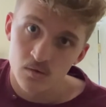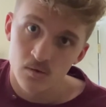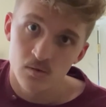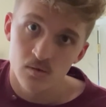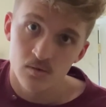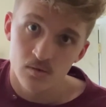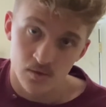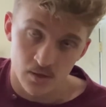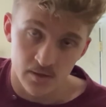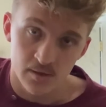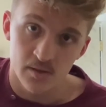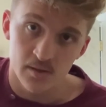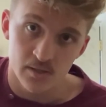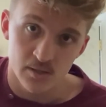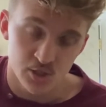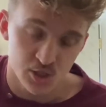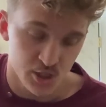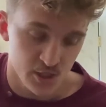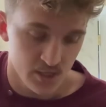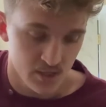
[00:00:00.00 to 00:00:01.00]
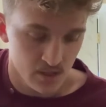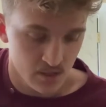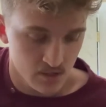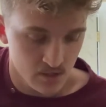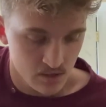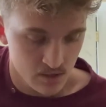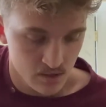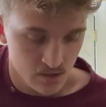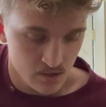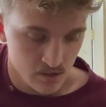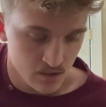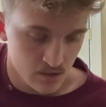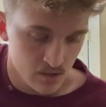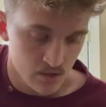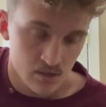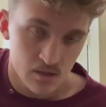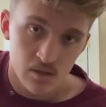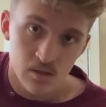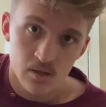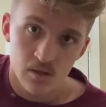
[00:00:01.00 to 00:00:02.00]
So this is a G.
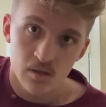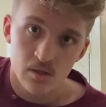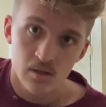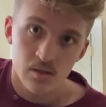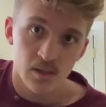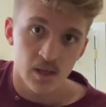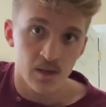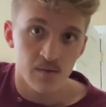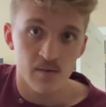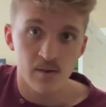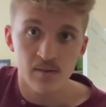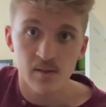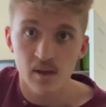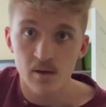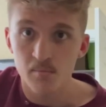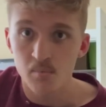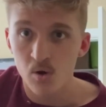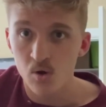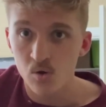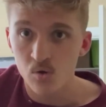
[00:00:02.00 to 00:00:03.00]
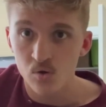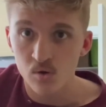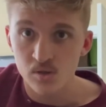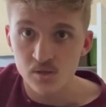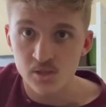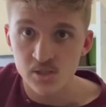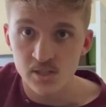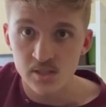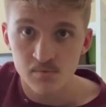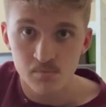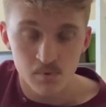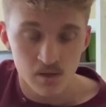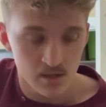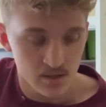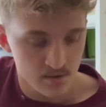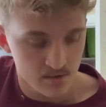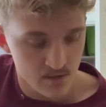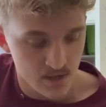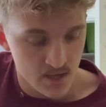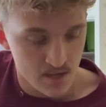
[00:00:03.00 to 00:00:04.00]
Think of it as like a bar chord G, but
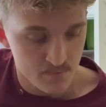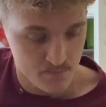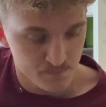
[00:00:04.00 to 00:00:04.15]
instead